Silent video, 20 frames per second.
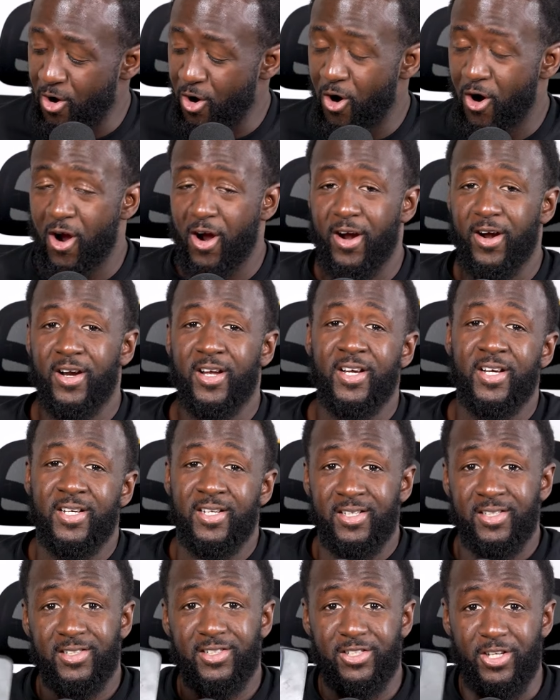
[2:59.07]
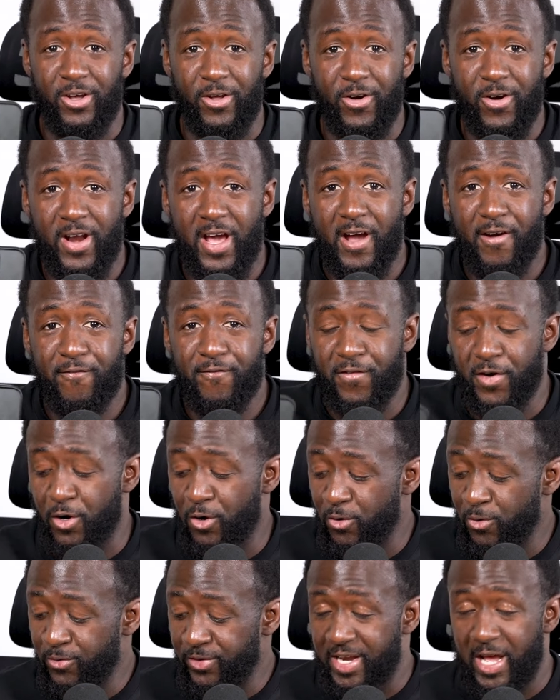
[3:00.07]
or turn on our
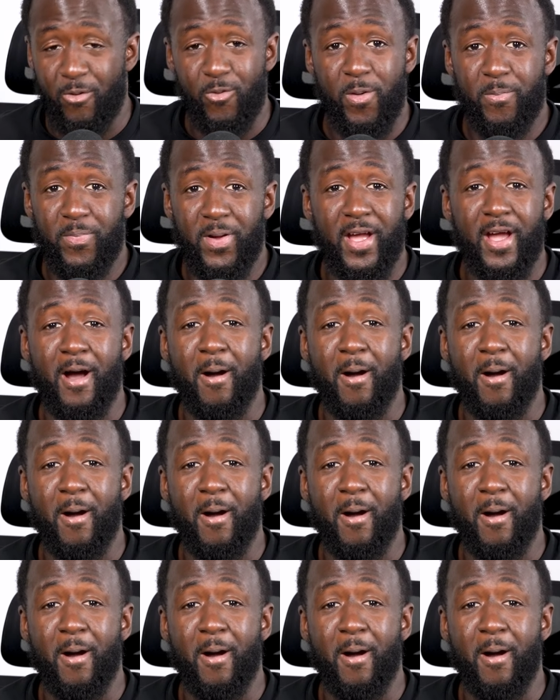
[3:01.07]
phone that we pay